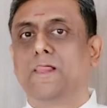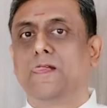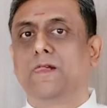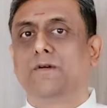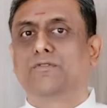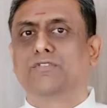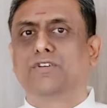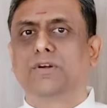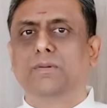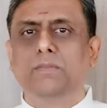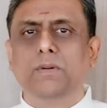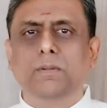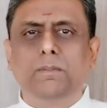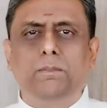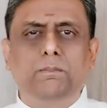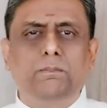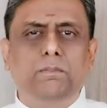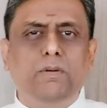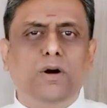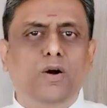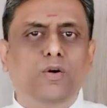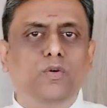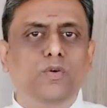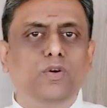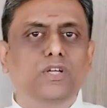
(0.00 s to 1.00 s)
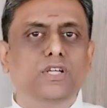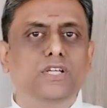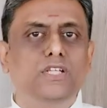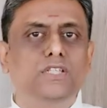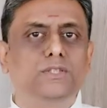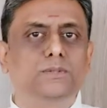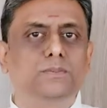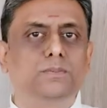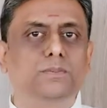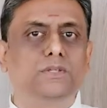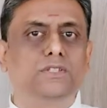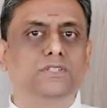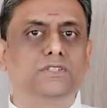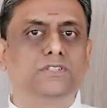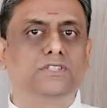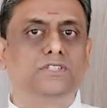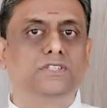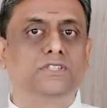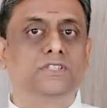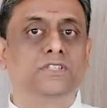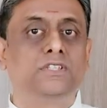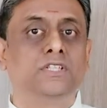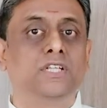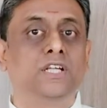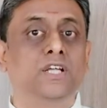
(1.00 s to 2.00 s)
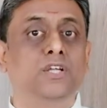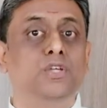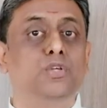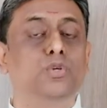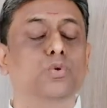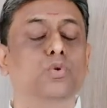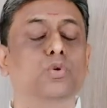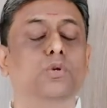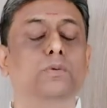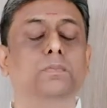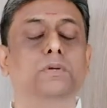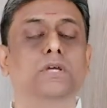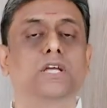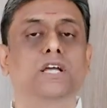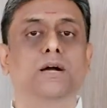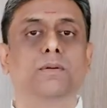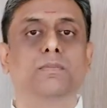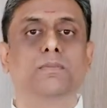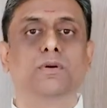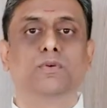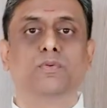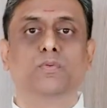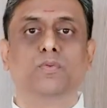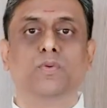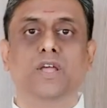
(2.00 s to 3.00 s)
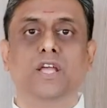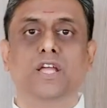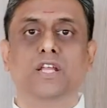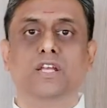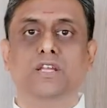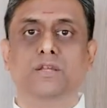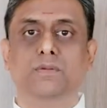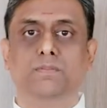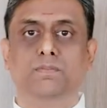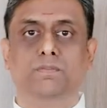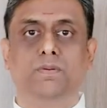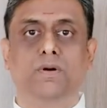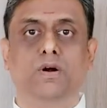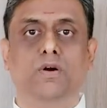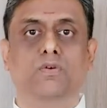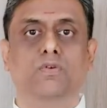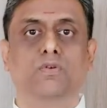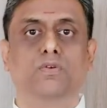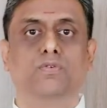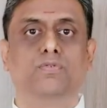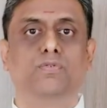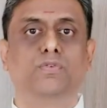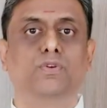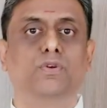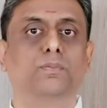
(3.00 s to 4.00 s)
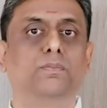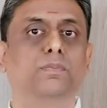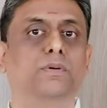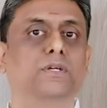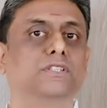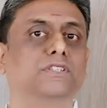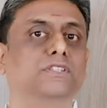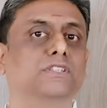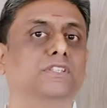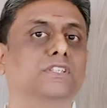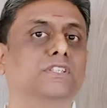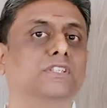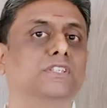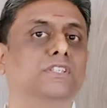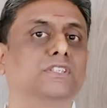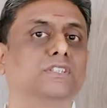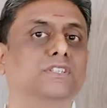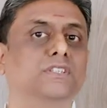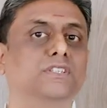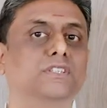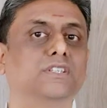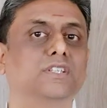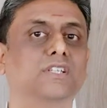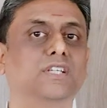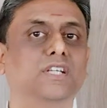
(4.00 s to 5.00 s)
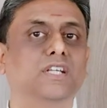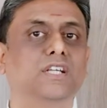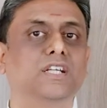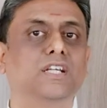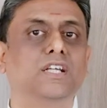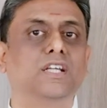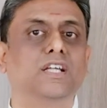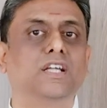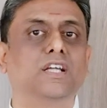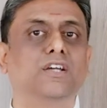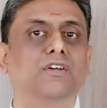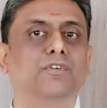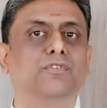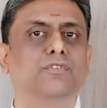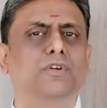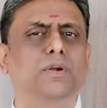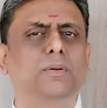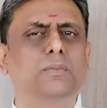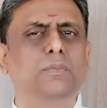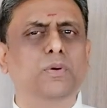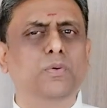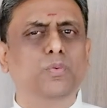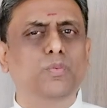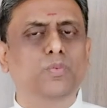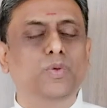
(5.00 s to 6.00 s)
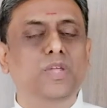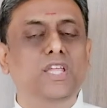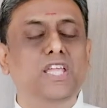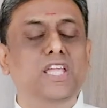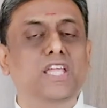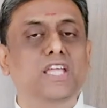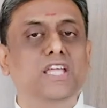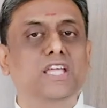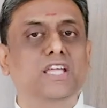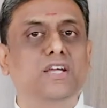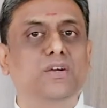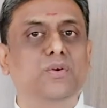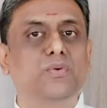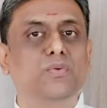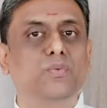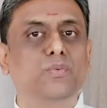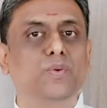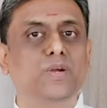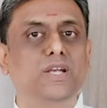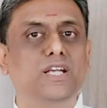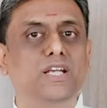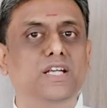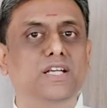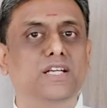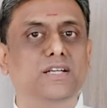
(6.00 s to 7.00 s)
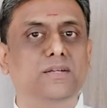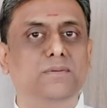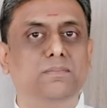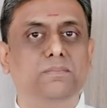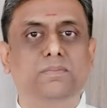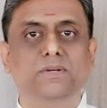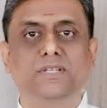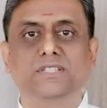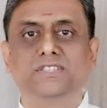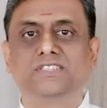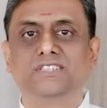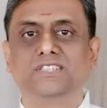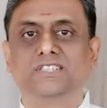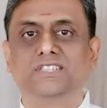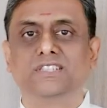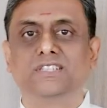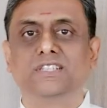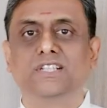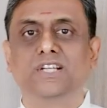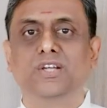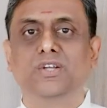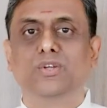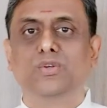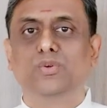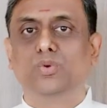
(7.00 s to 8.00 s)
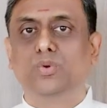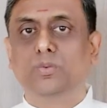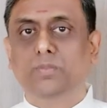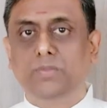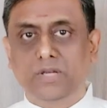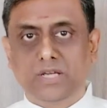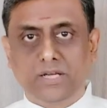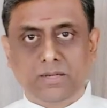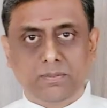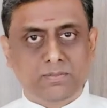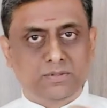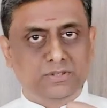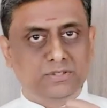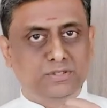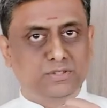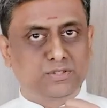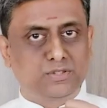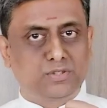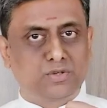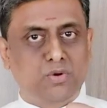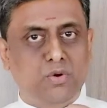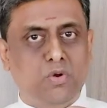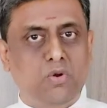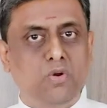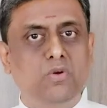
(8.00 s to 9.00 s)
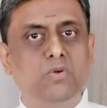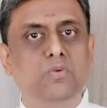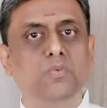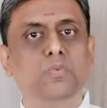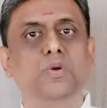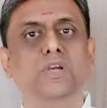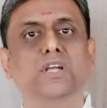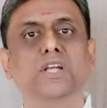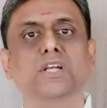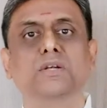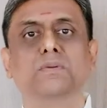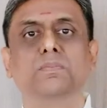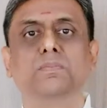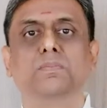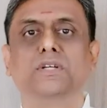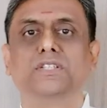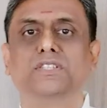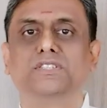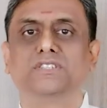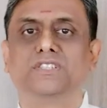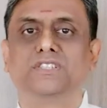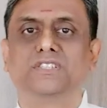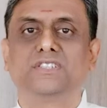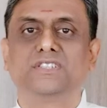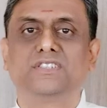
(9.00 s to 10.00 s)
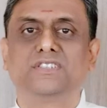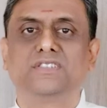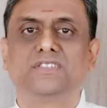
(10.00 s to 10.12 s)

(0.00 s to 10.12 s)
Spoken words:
From a powerless person, you will become a very powerful person. From a weak-willed person, you will become a strong-willed person.